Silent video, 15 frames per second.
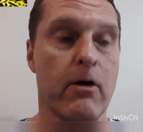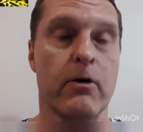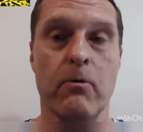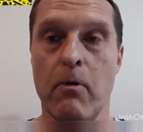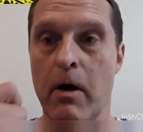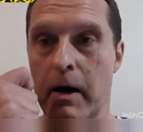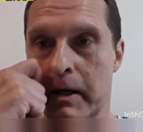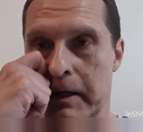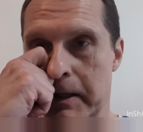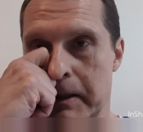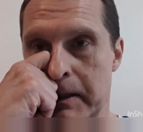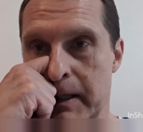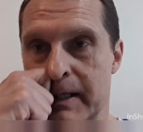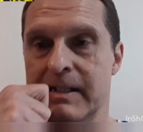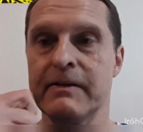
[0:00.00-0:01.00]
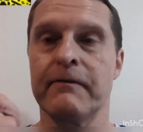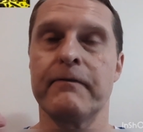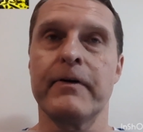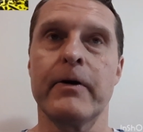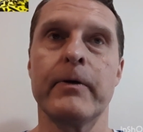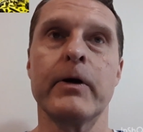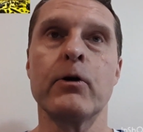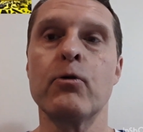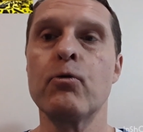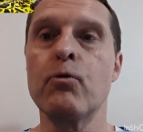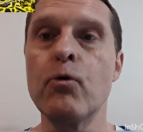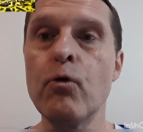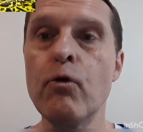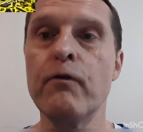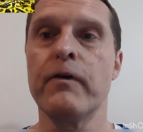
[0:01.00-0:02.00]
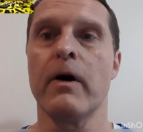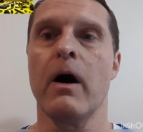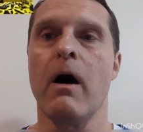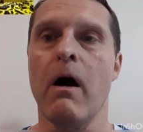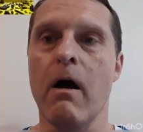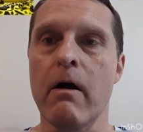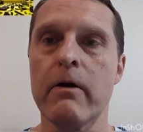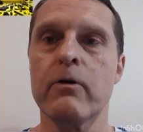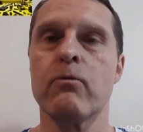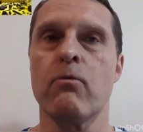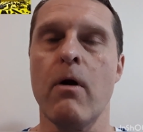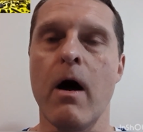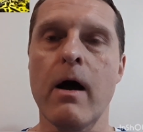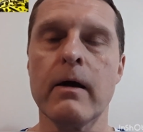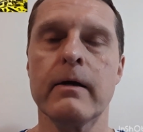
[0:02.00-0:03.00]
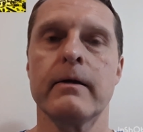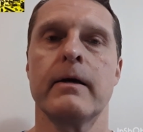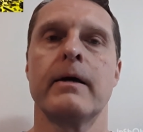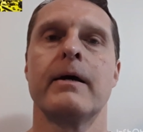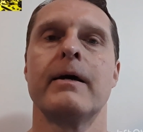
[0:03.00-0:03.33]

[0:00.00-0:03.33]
rocking. It's a very groove hard rock.